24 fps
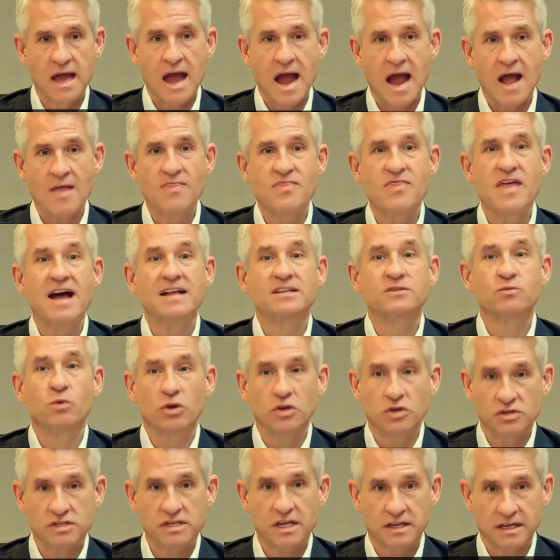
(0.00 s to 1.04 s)
and that's what
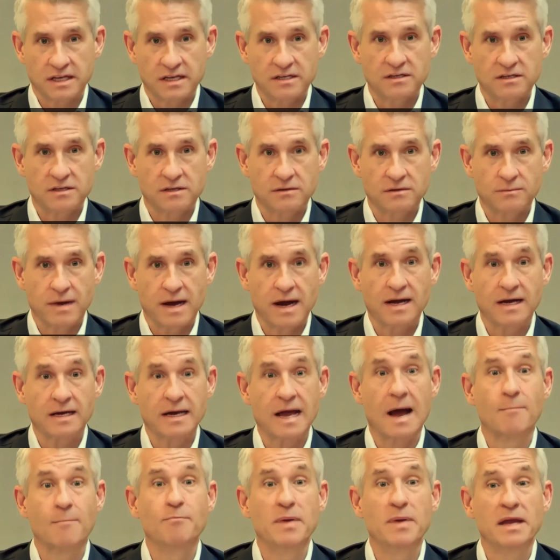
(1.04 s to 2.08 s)
you're selling into the market,
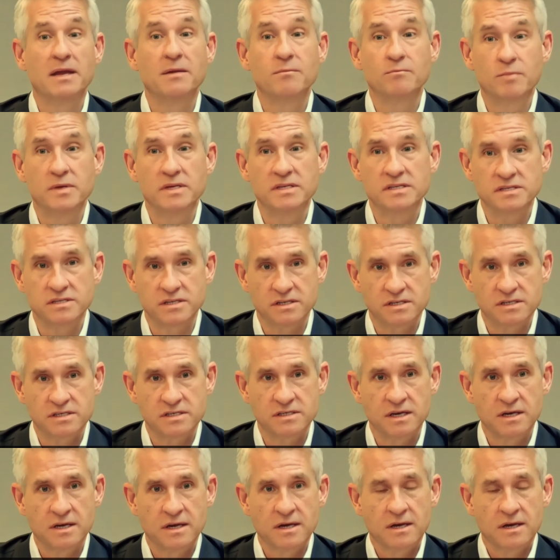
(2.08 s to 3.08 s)
a better business